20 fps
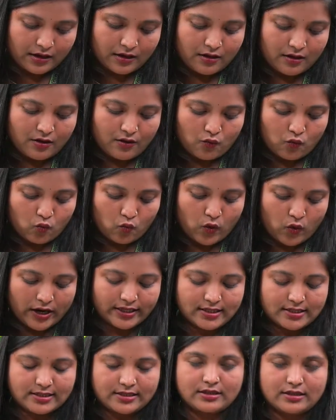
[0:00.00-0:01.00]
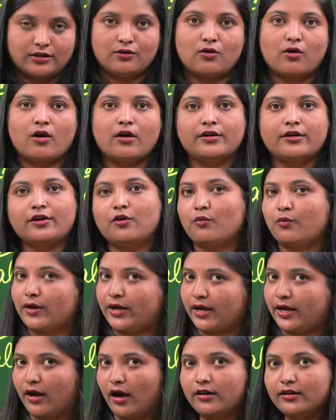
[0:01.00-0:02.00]
one scenario we can
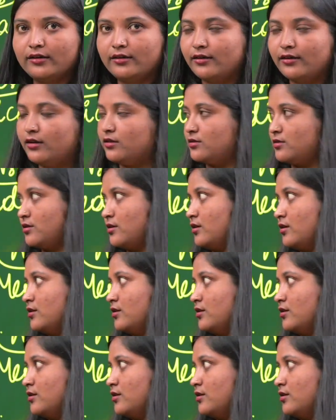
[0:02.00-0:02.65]
discuss.